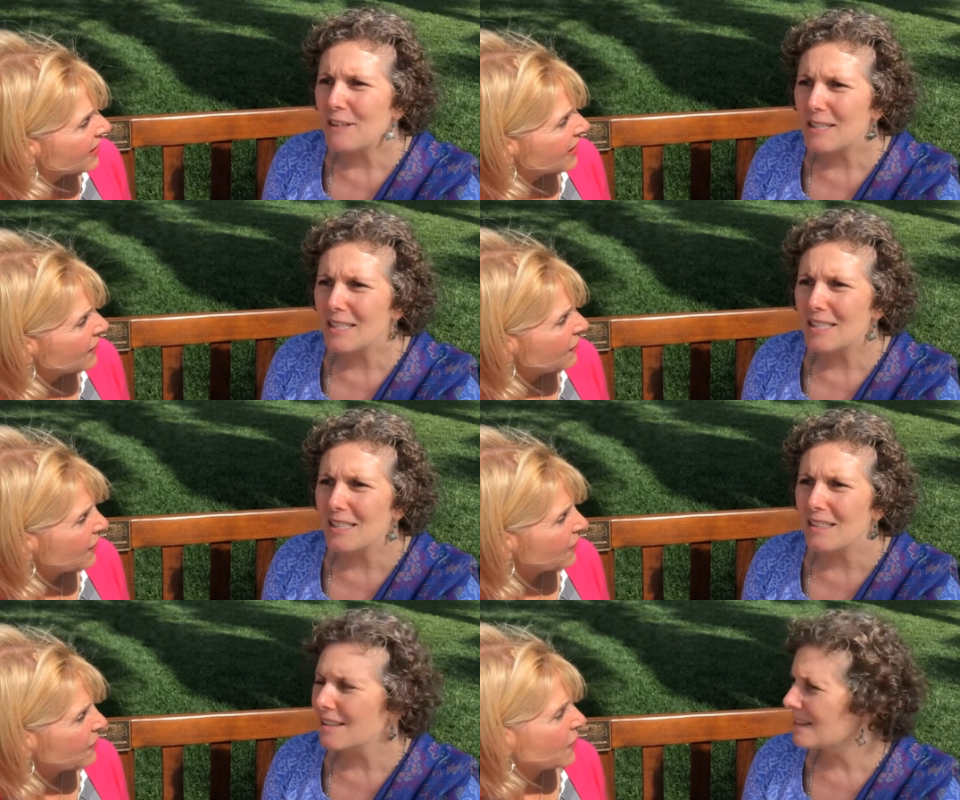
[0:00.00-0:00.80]
Speaker 1: it's so,
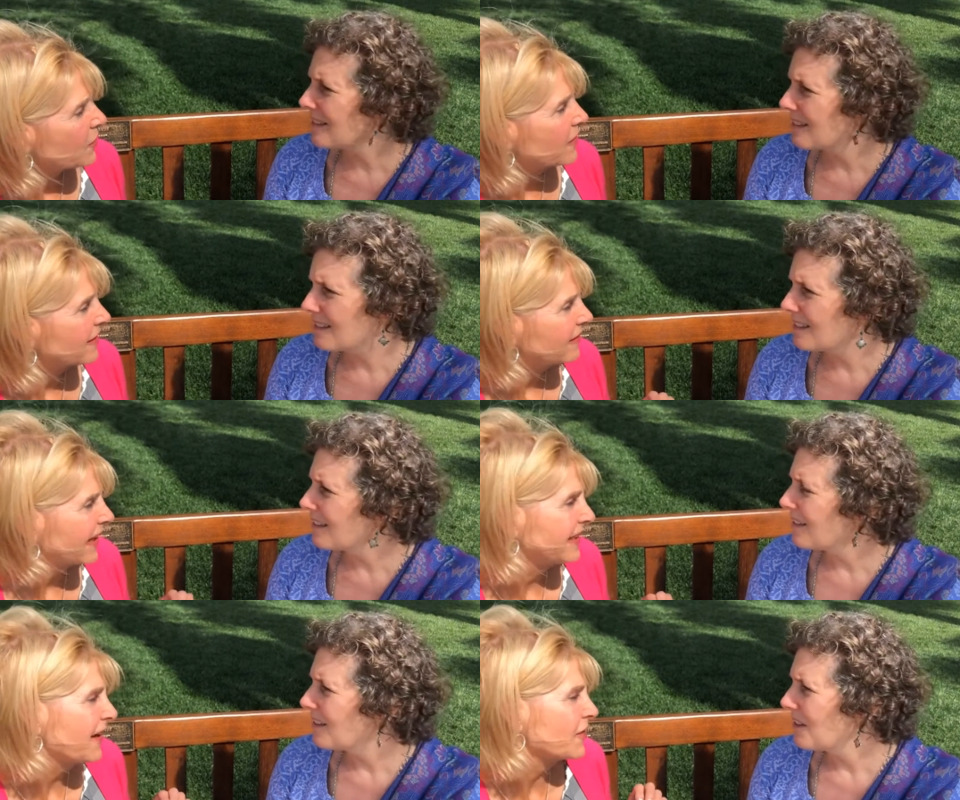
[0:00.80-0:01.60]
so
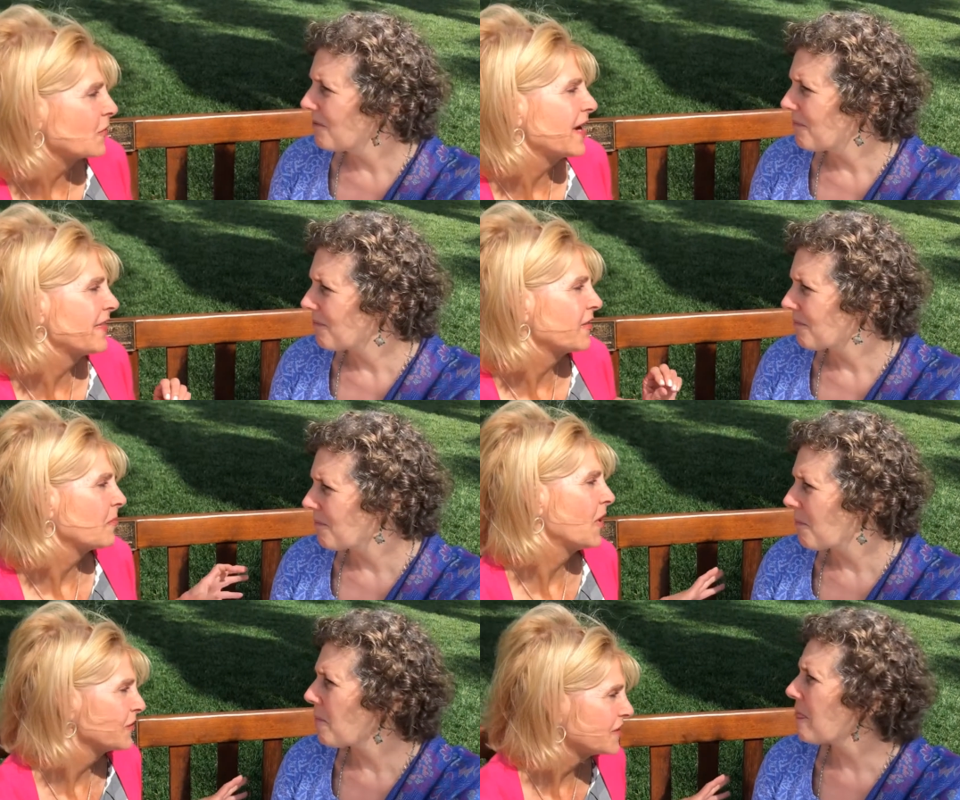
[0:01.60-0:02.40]
like not sweating the
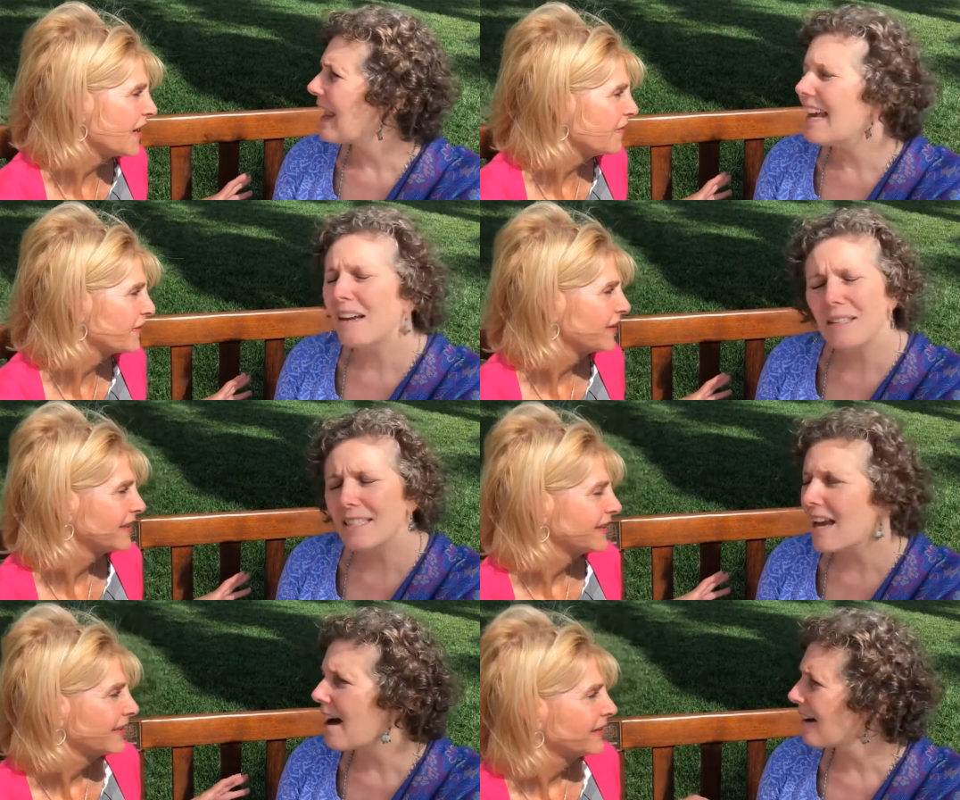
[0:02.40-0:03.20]
small stuff.
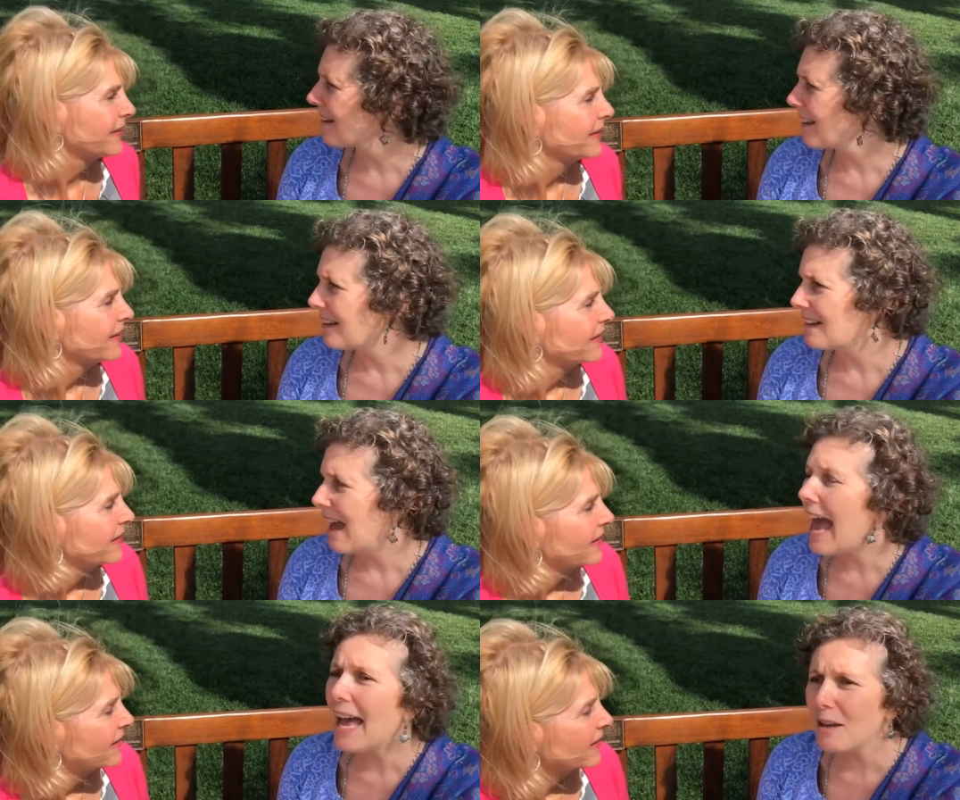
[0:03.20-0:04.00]
Speaker 2: Exactly.
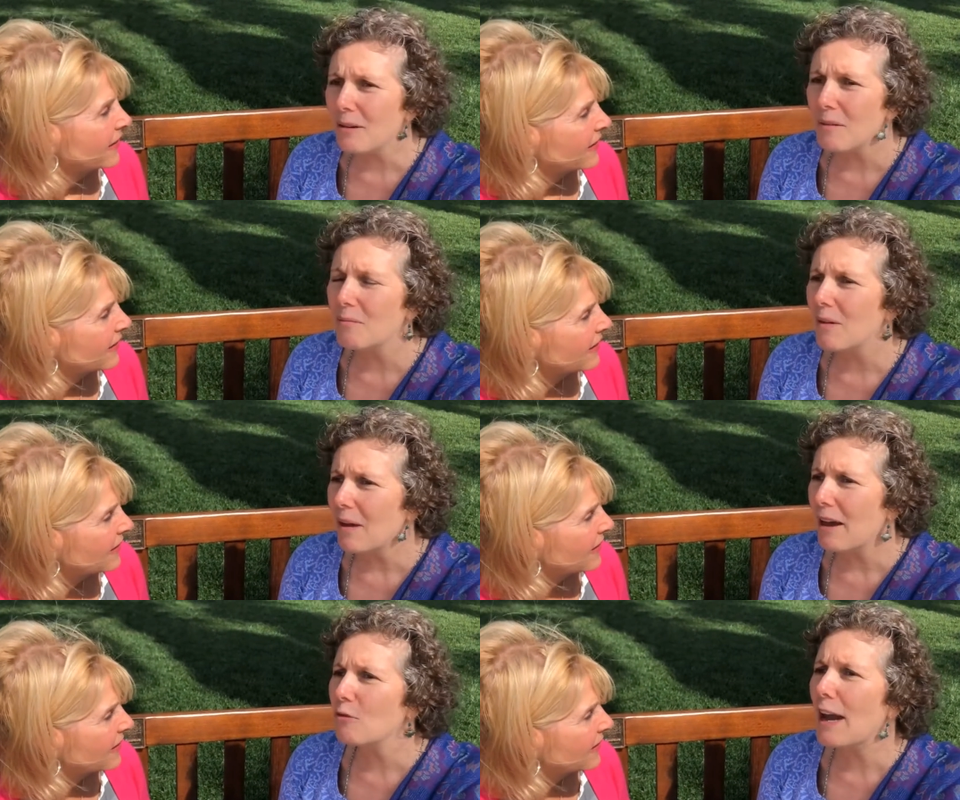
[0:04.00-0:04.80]
And
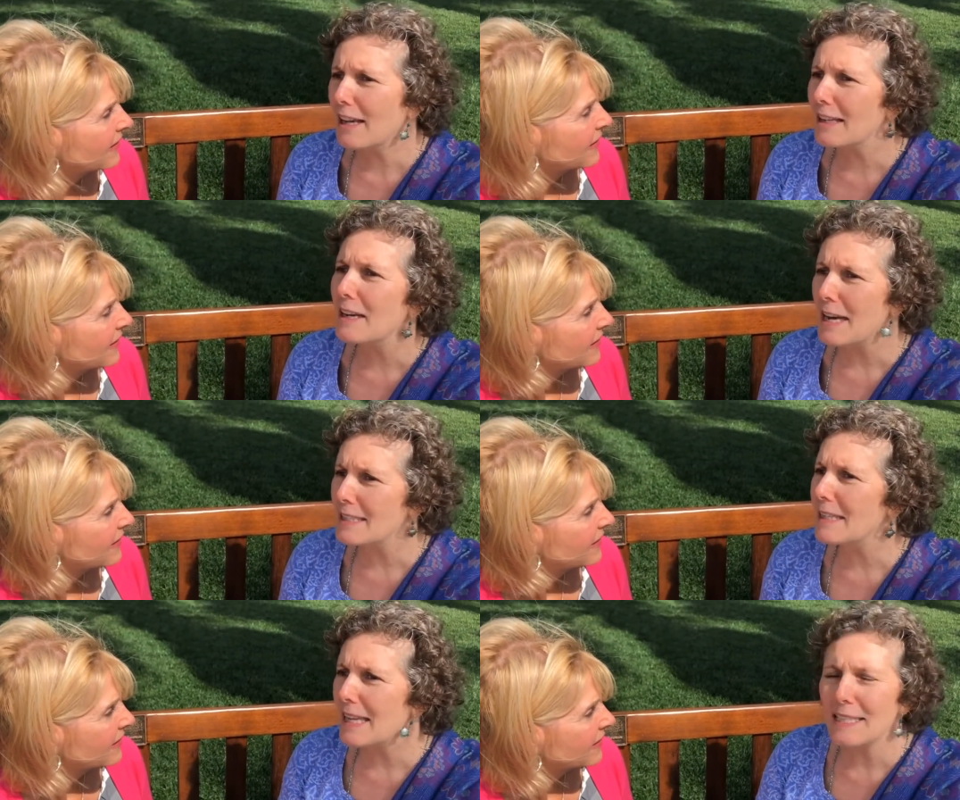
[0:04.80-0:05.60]
and
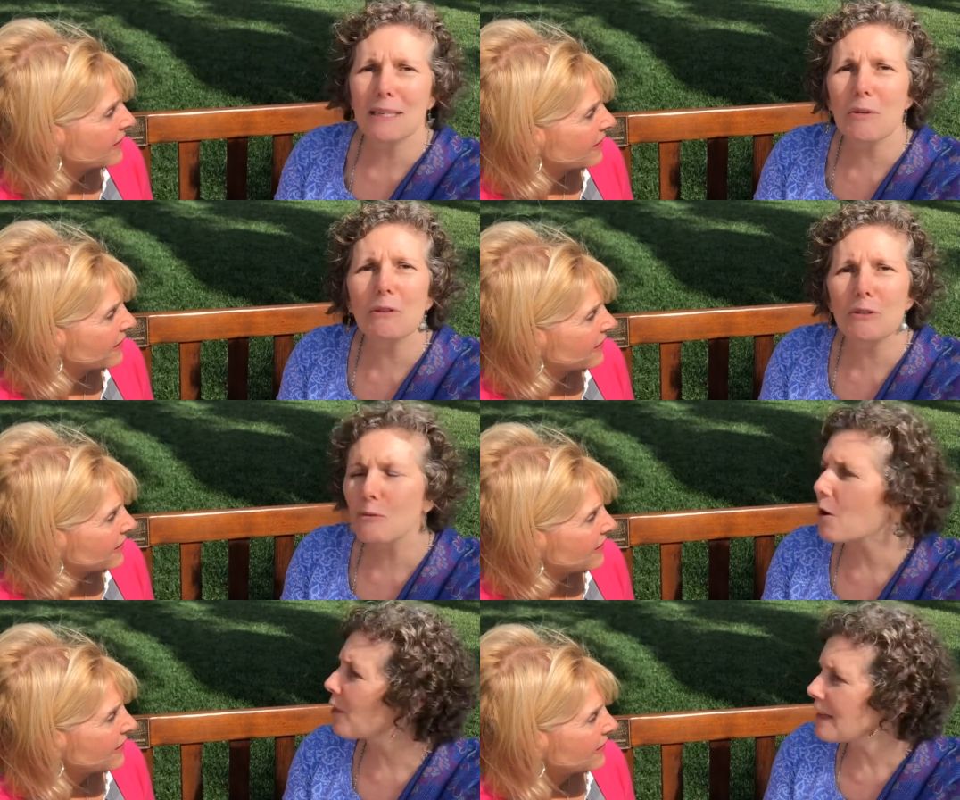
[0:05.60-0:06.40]
recognizing that some of those
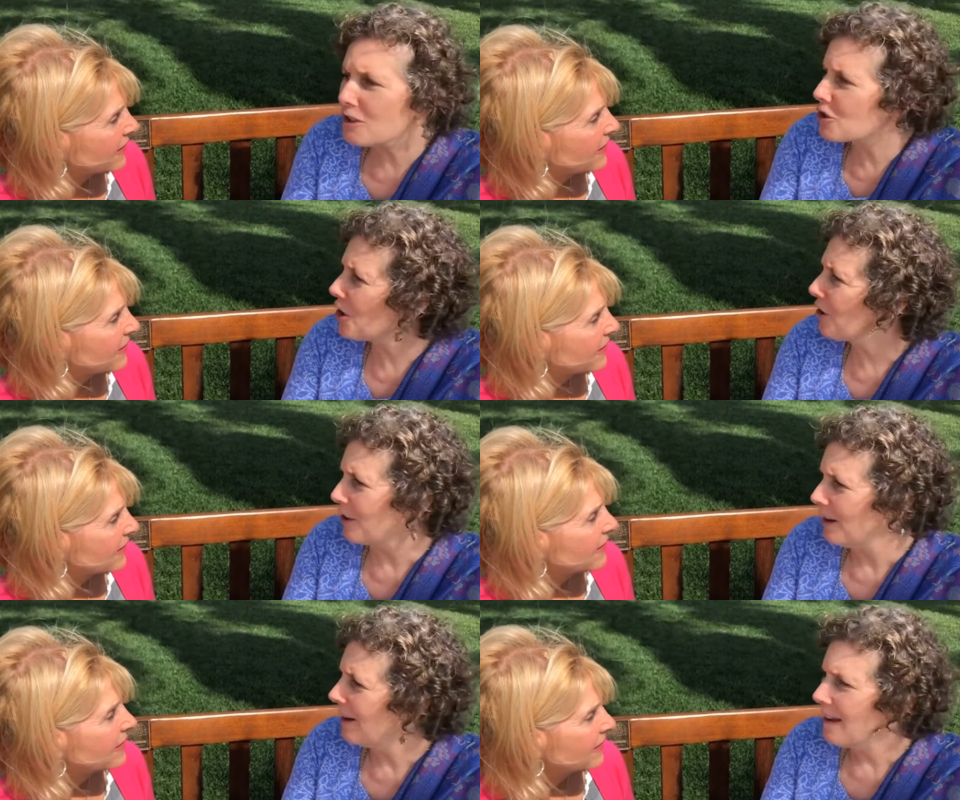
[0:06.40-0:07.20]
small things, sure,
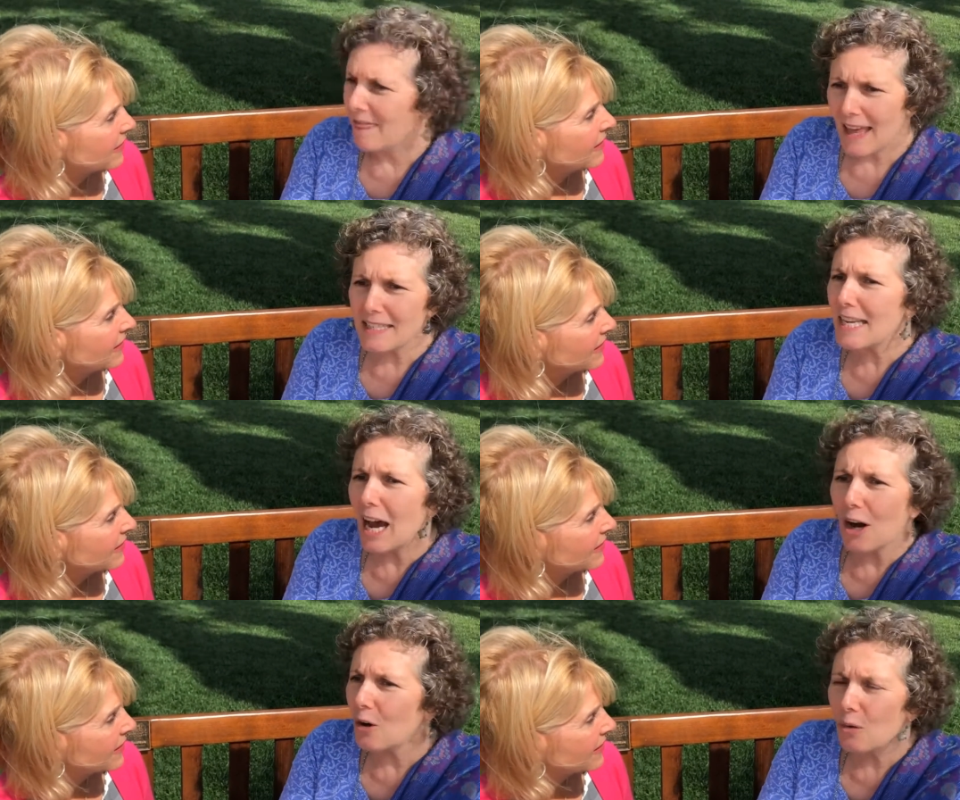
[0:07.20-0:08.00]
that's
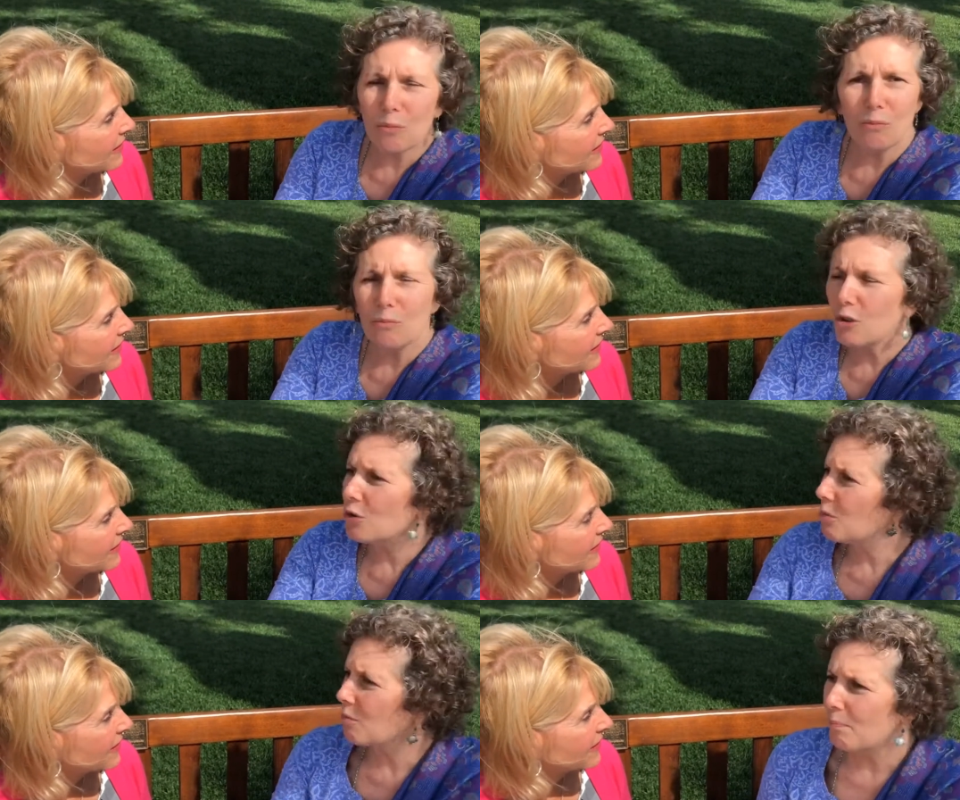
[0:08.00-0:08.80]
how you